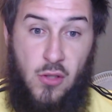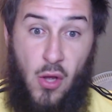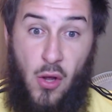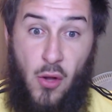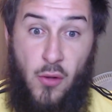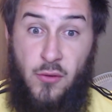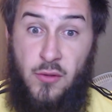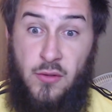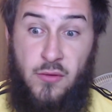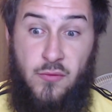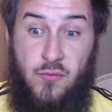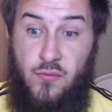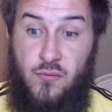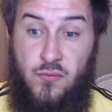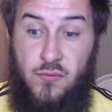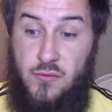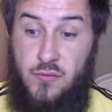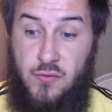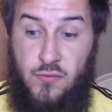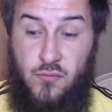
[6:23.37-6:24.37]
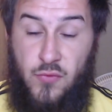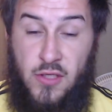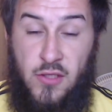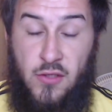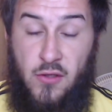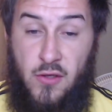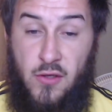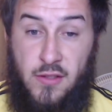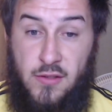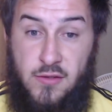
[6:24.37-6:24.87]
only
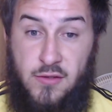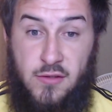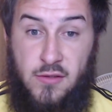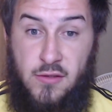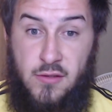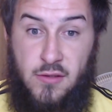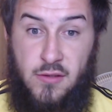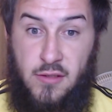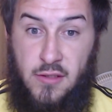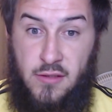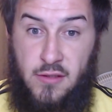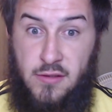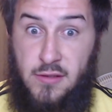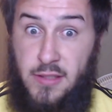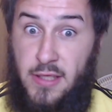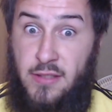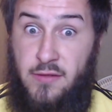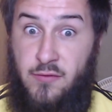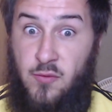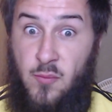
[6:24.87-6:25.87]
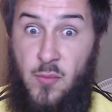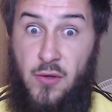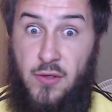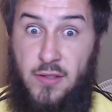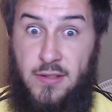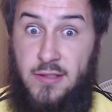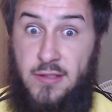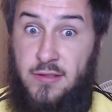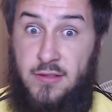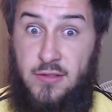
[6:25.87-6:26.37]
recognize the Native
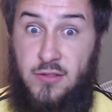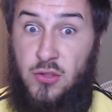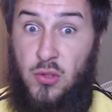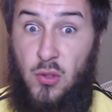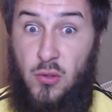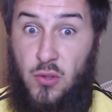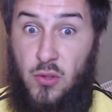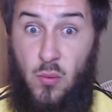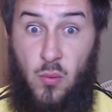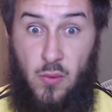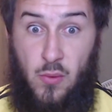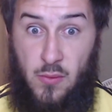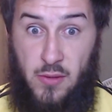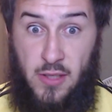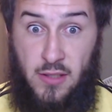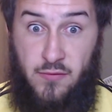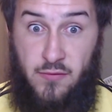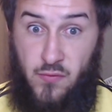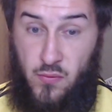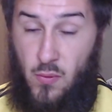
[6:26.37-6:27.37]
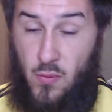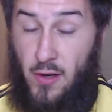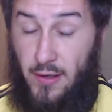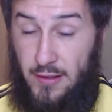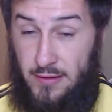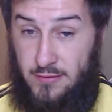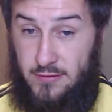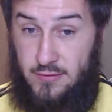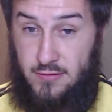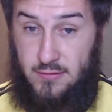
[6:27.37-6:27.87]
American Indians, not the Native
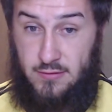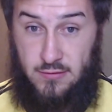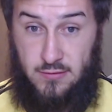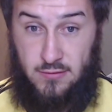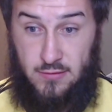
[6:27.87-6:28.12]
Hawaiians.